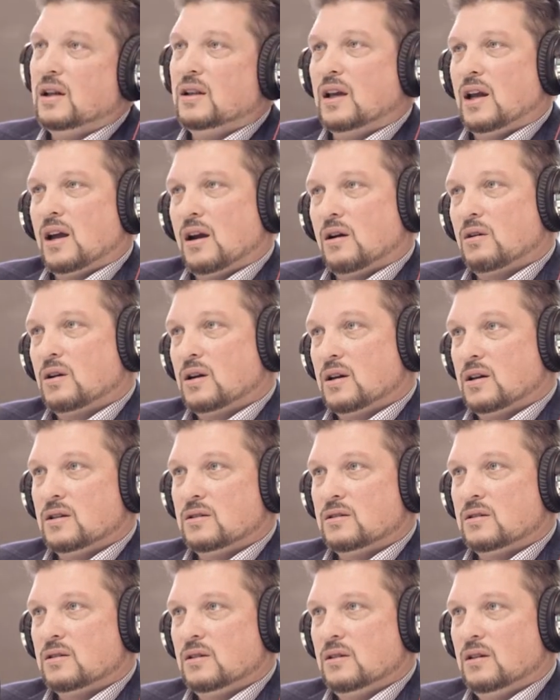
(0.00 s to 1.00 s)
in the
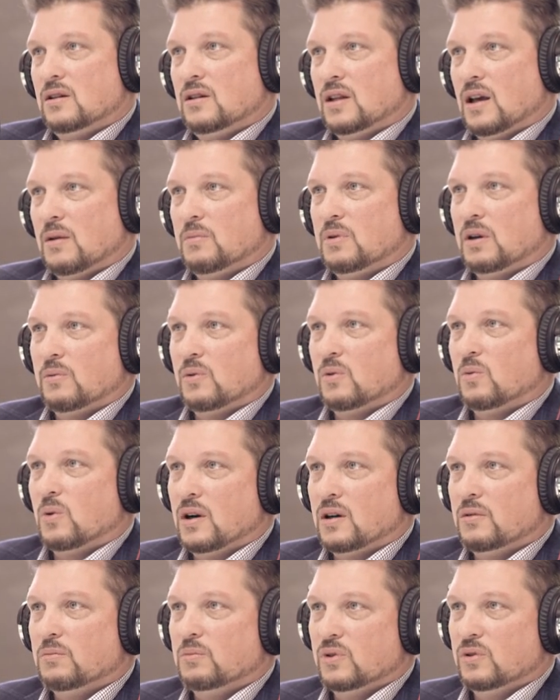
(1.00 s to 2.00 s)
areas that people
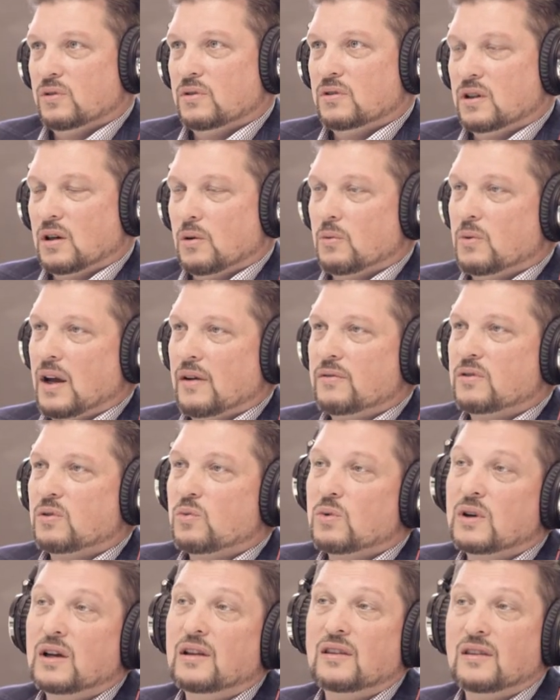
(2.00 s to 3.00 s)
want to move. You know, we have to
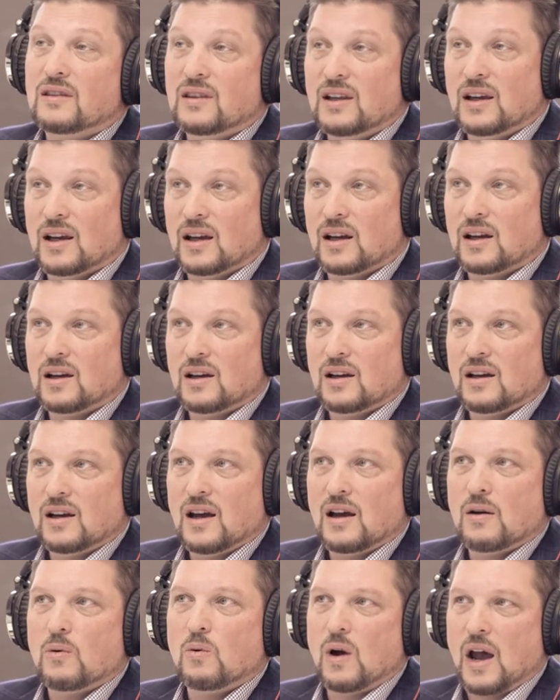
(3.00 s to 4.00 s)
rethink
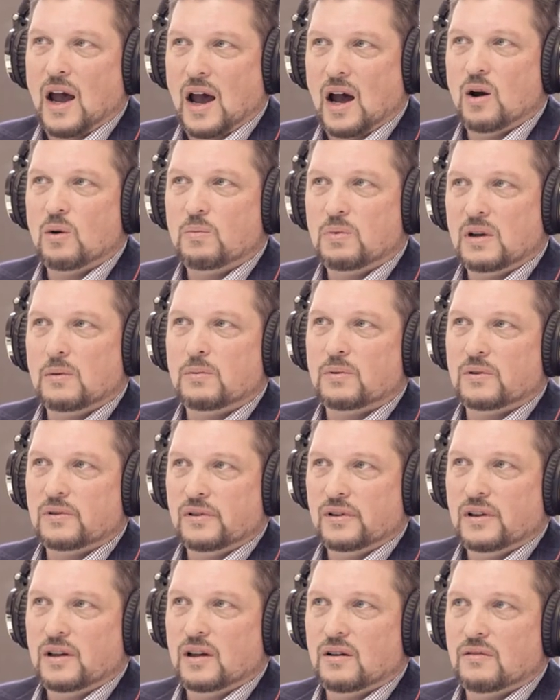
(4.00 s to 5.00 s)
how people
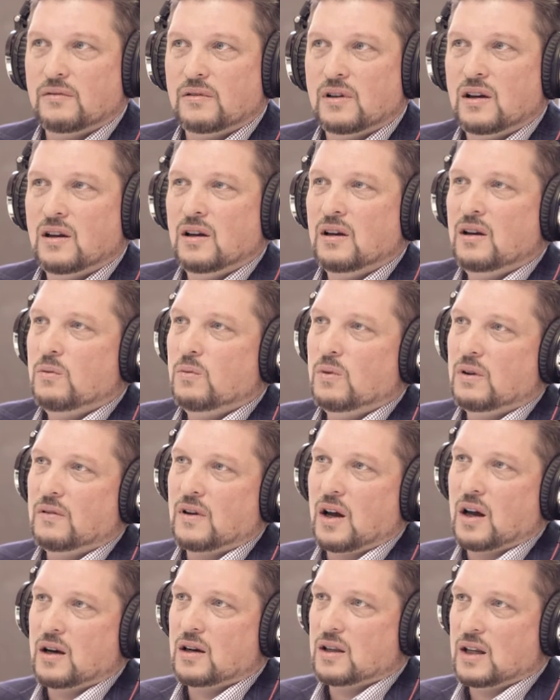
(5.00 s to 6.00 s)
live.
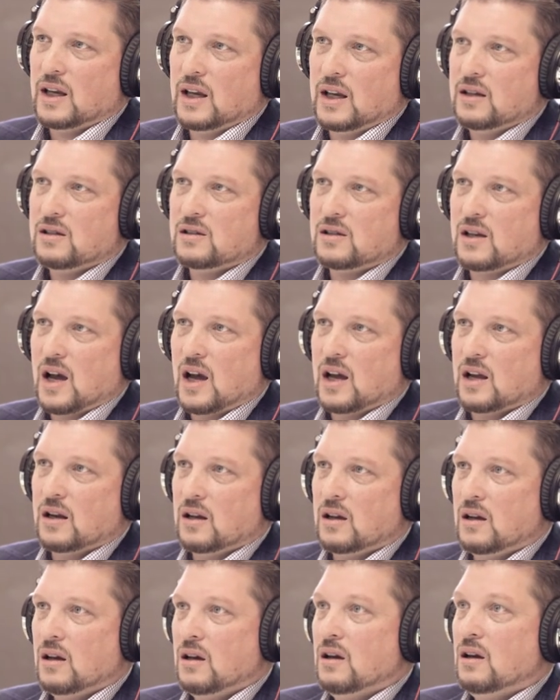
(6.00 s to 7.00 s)
We've got on the east
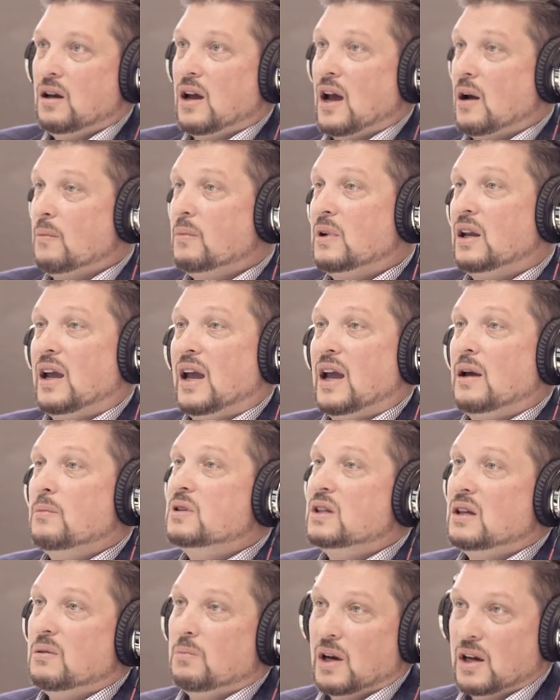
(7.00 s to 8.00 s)
side how many
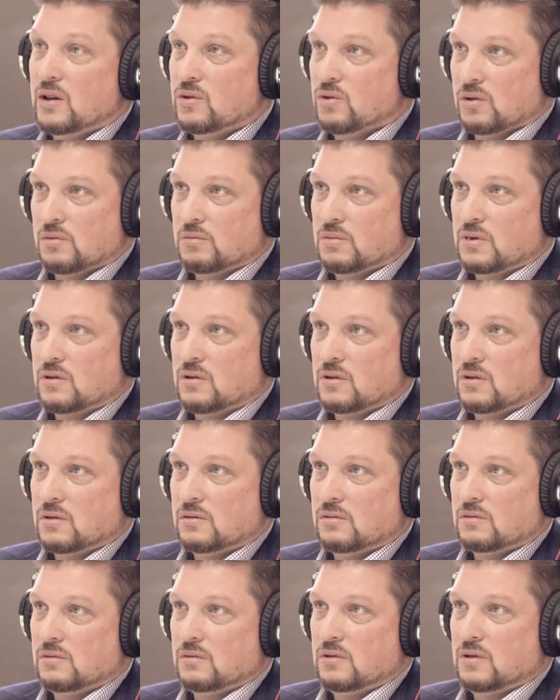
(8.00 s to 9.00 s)
empty bedrooms
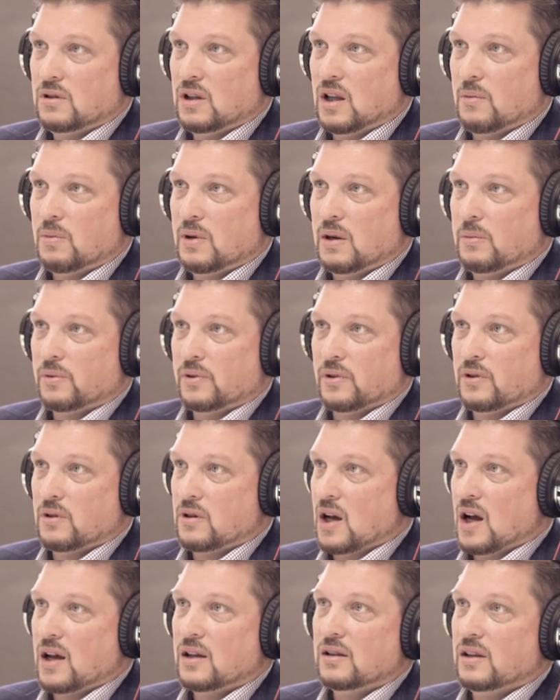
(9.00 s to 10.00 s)
that people are
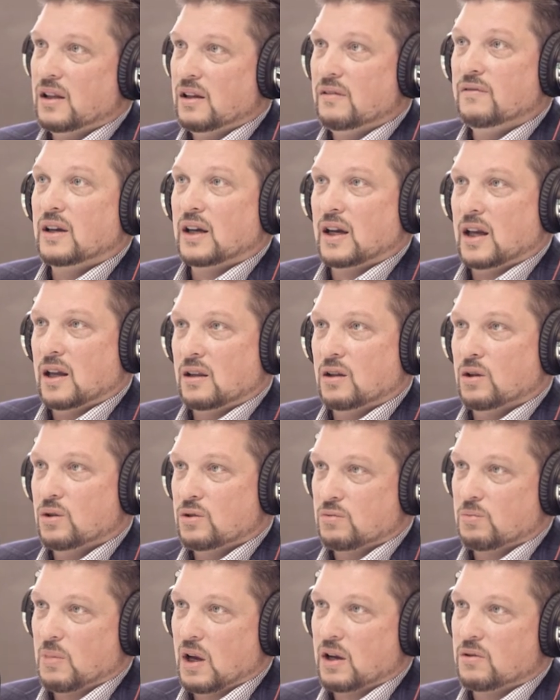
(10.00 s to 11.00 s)
not living in
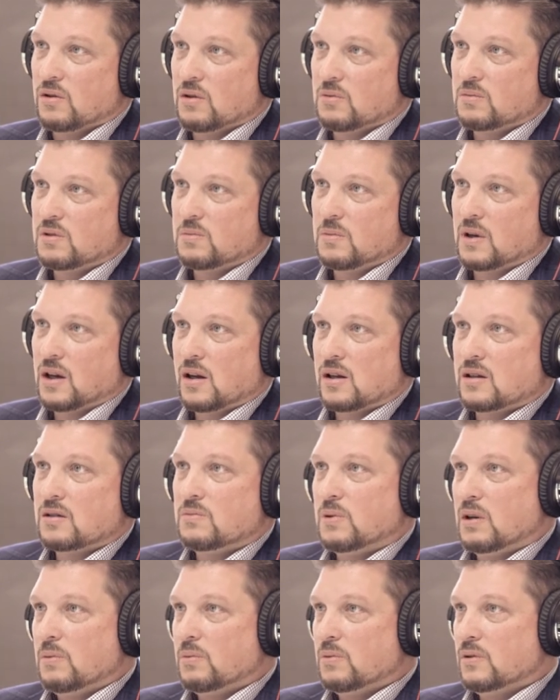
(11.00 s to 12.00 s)
those bedrooms
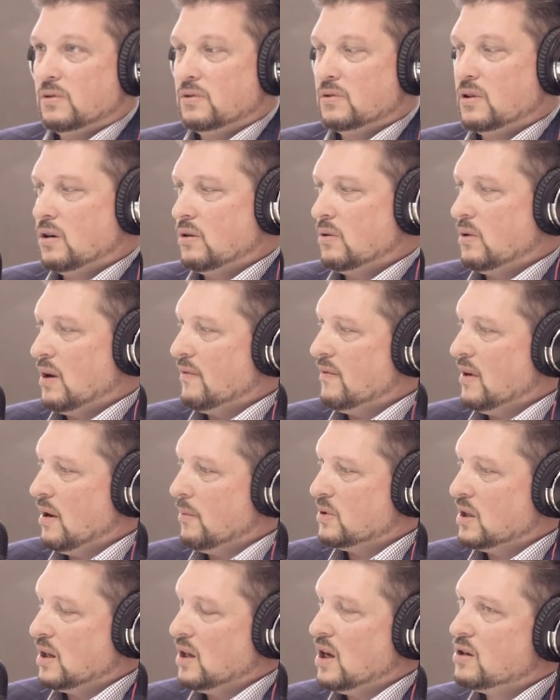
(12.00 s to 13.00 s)
because people, you know, you have
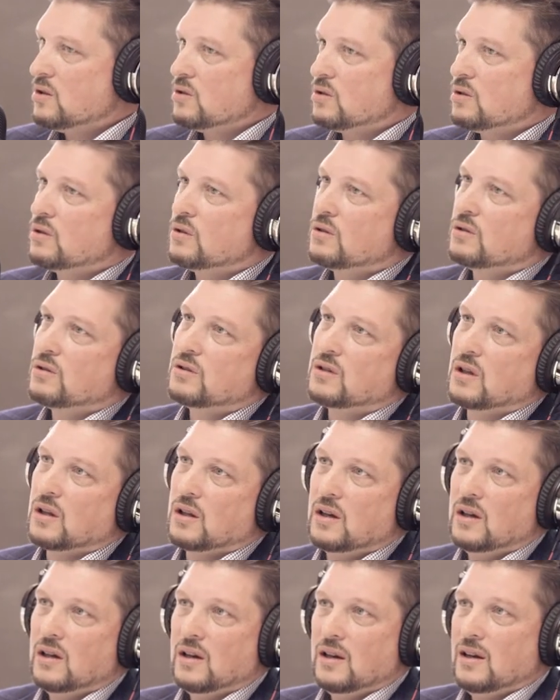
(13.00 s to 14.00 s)
empty nesters and